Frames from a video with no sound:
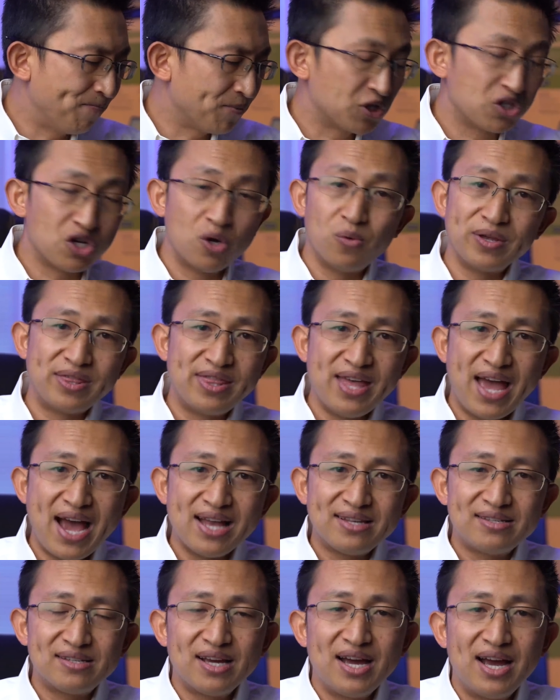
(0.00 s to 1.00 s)
So with
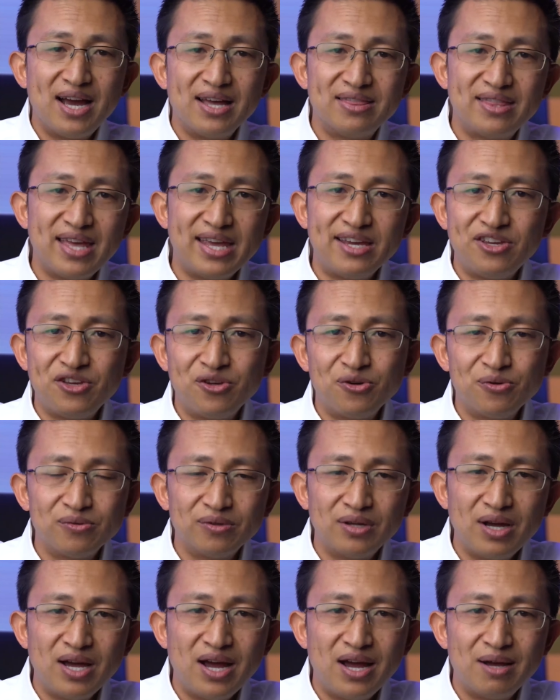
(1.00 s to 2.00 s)
that, thank you.
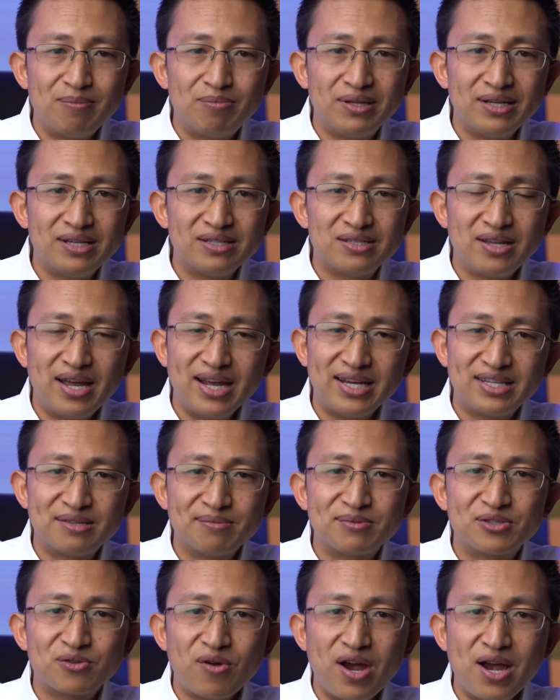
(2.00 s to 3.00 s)
Please like,
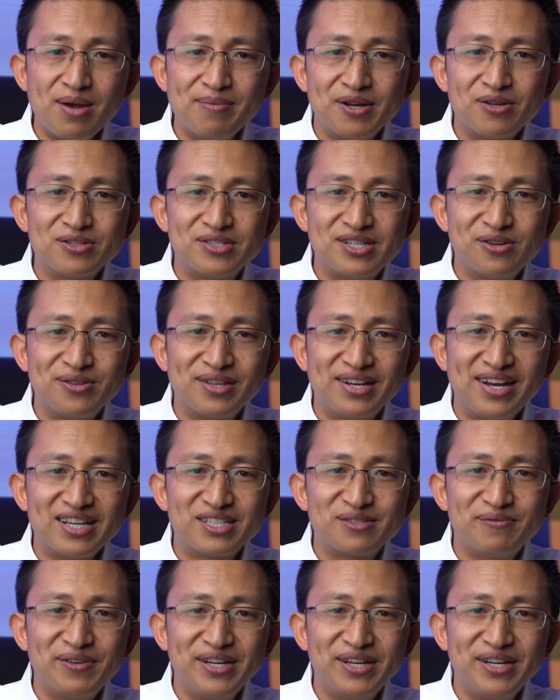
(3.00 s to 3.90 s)
subscribe, and I'll see you in the next